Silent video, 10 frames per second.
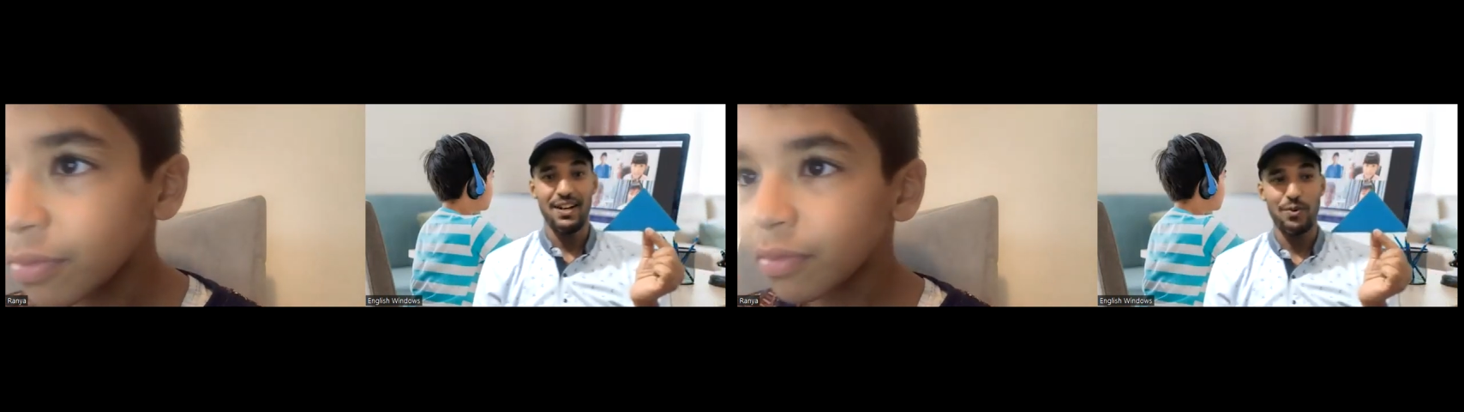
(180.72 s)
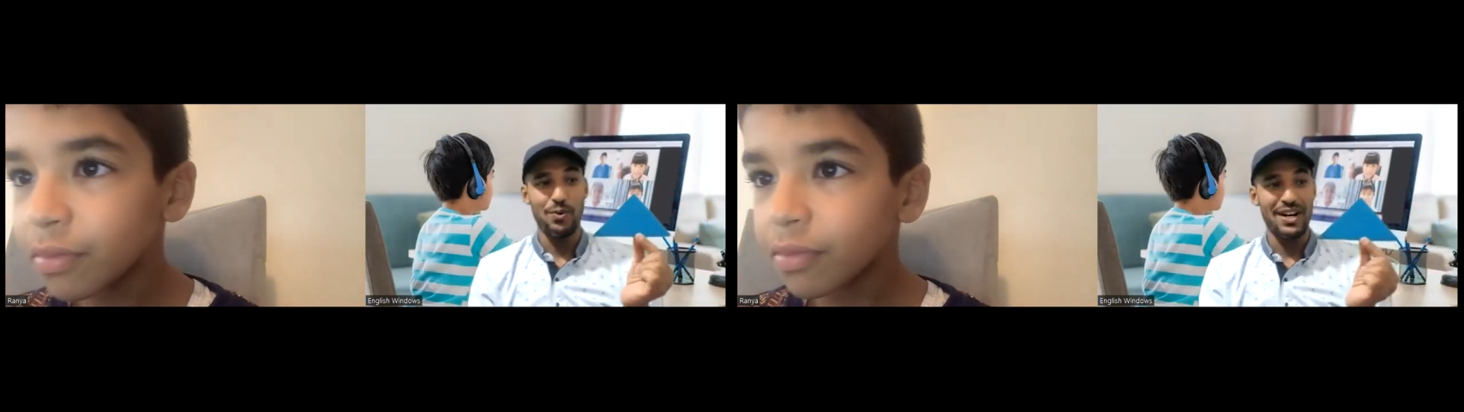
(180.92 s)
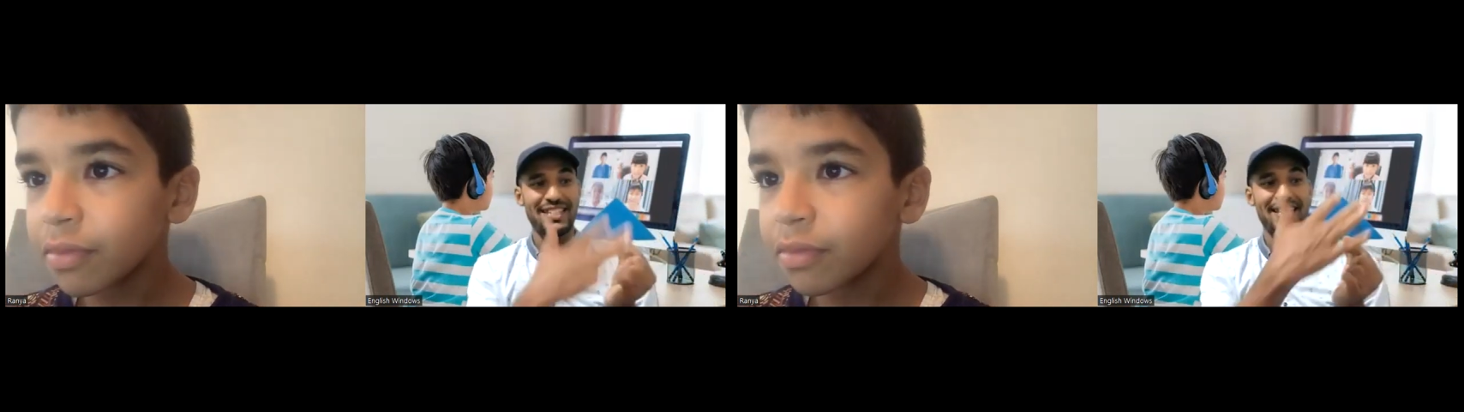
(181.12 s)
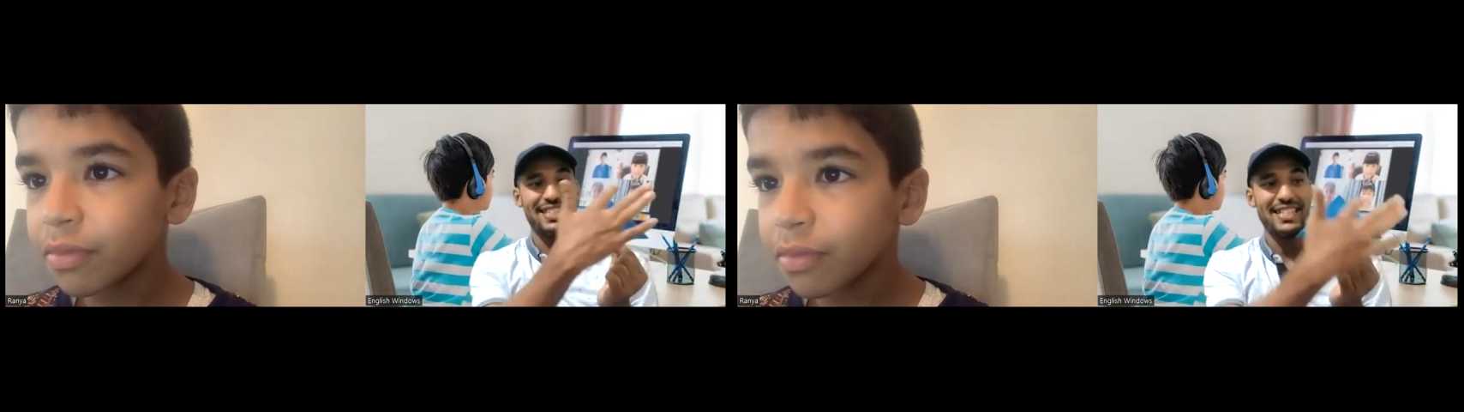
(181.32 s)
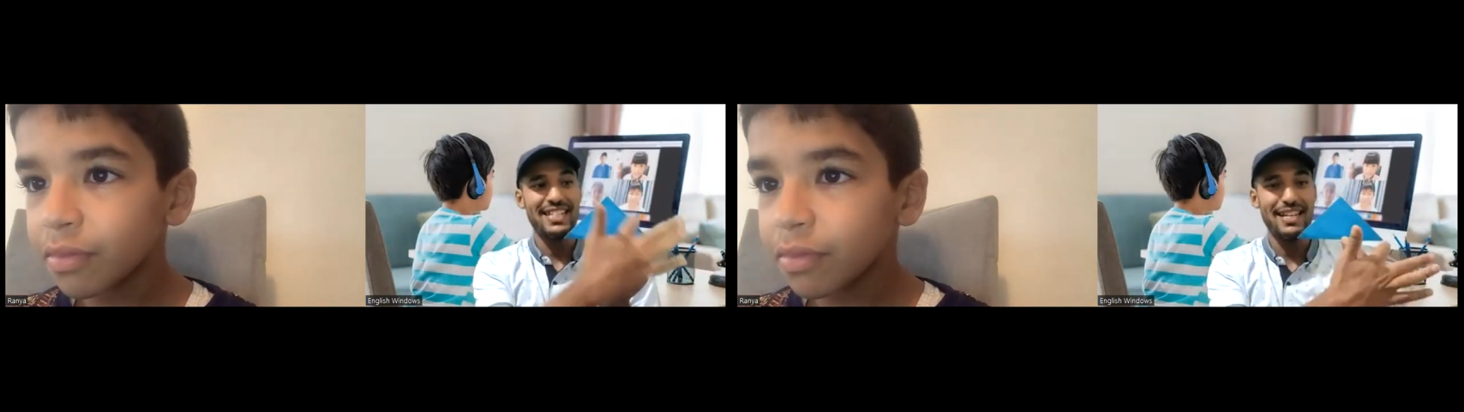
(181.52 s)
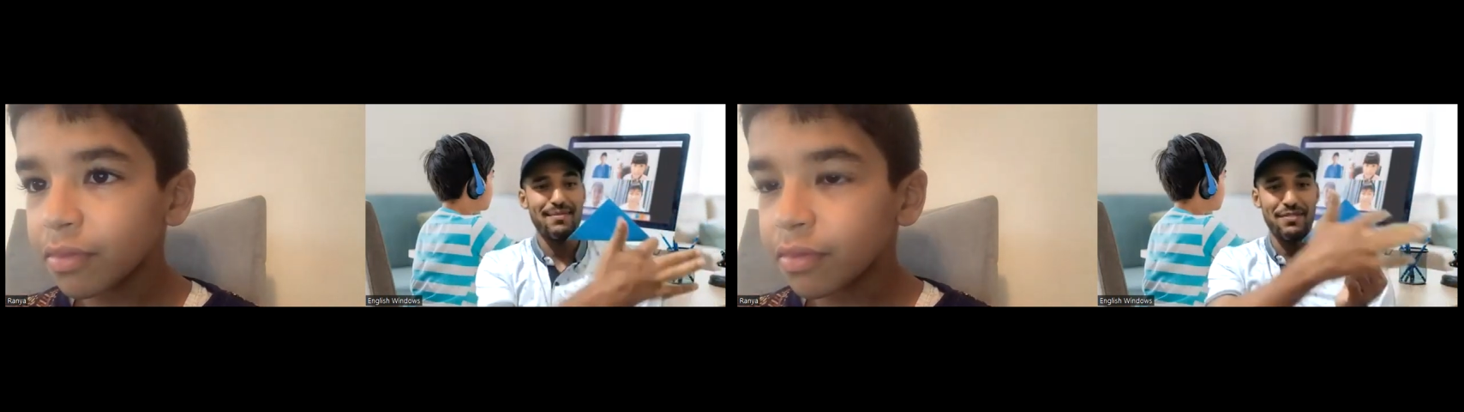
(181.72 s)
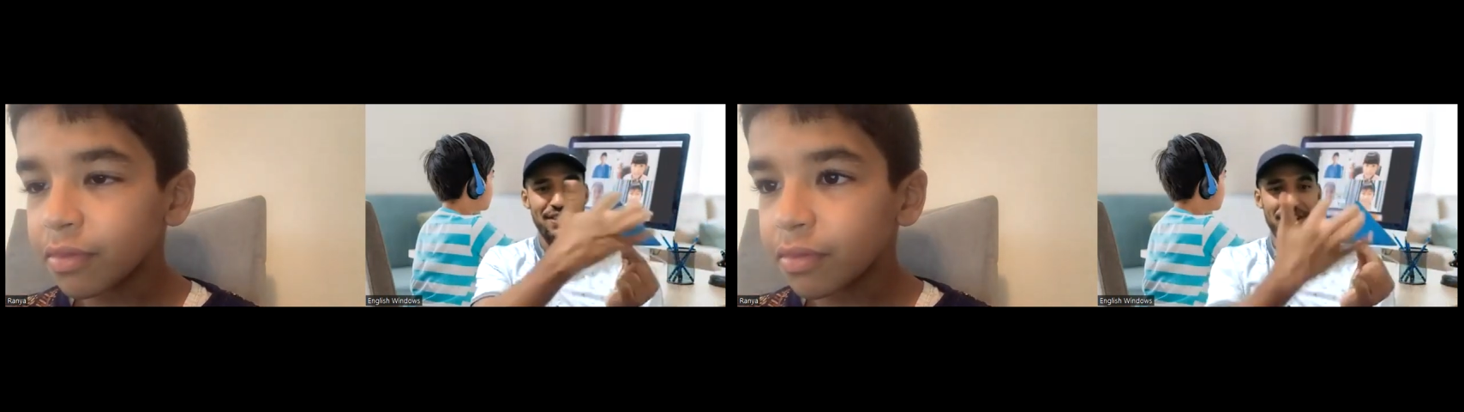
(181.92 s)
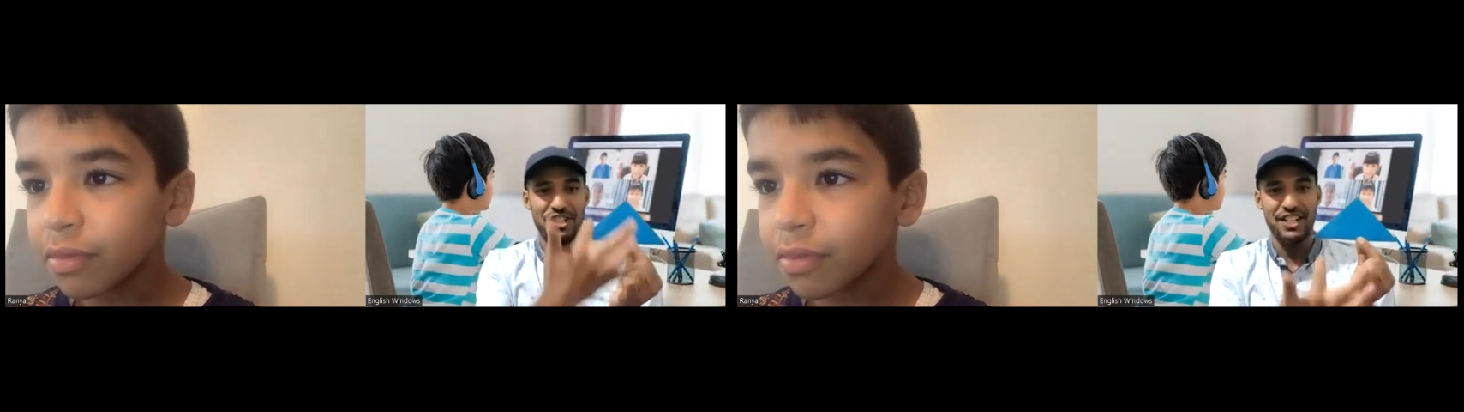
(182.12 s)
Speaker 1: What is the name
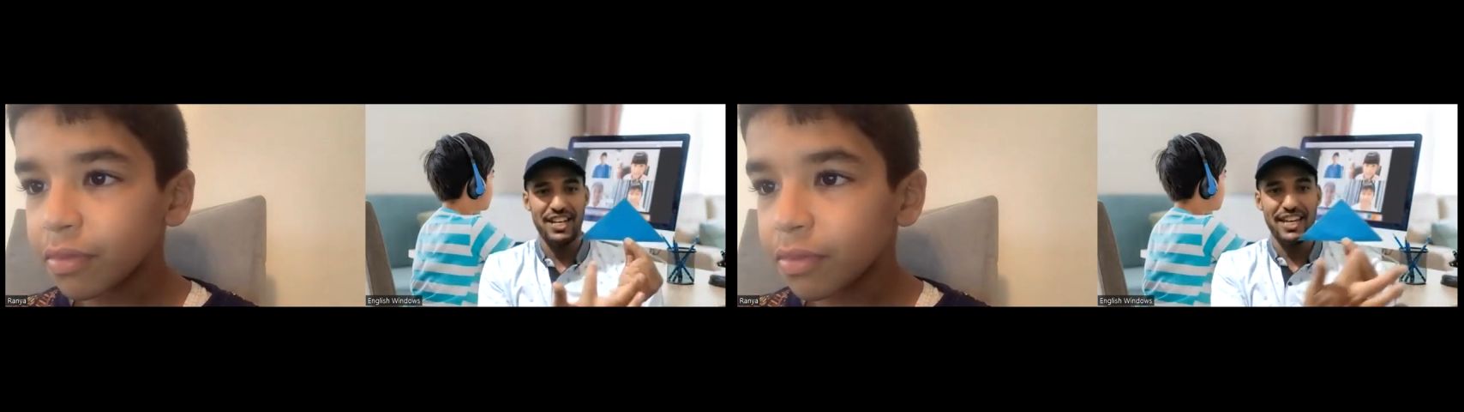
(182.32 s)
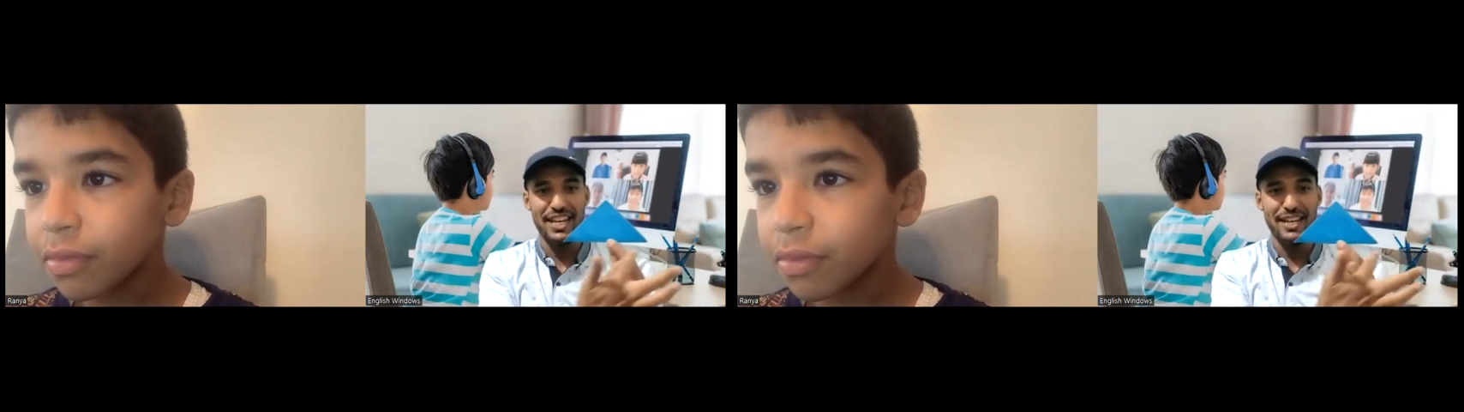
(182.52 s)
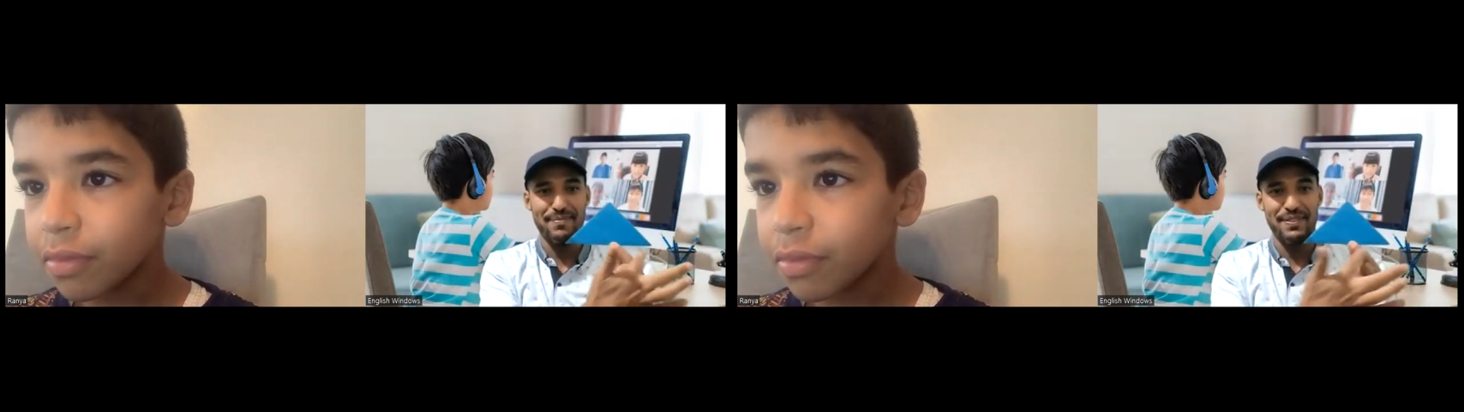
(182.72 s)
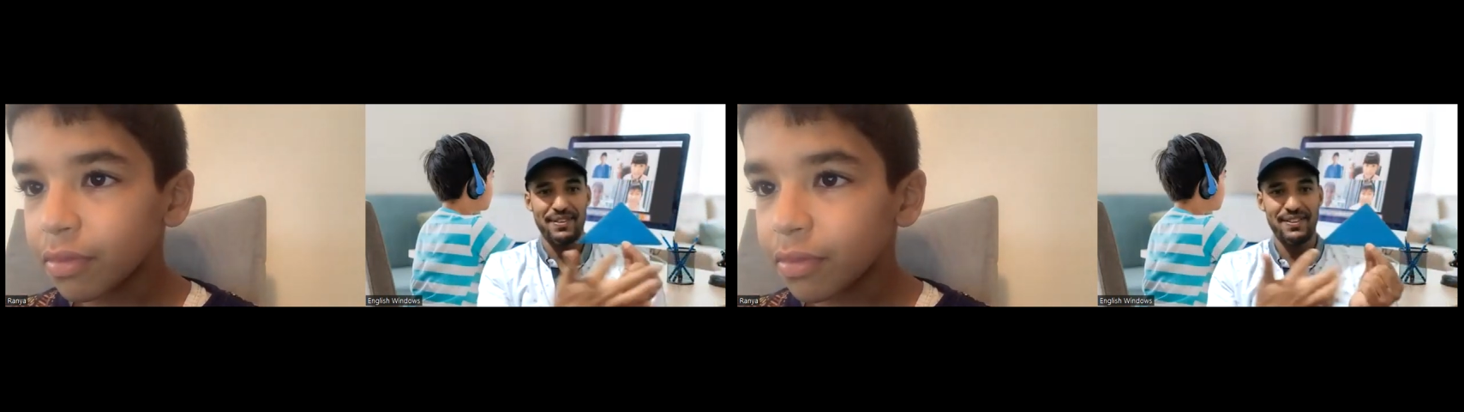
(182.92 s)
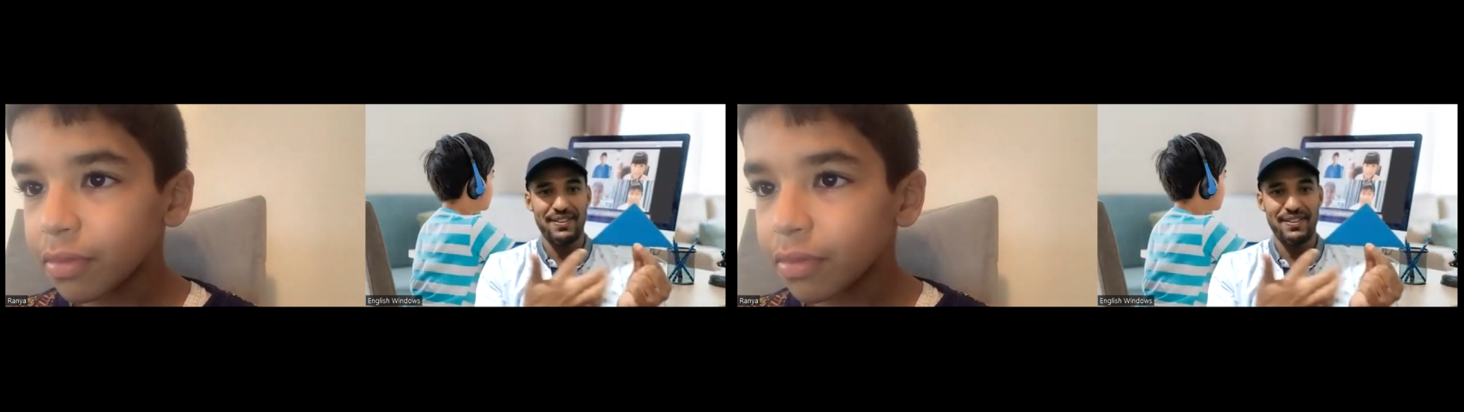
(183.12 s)
of the shape?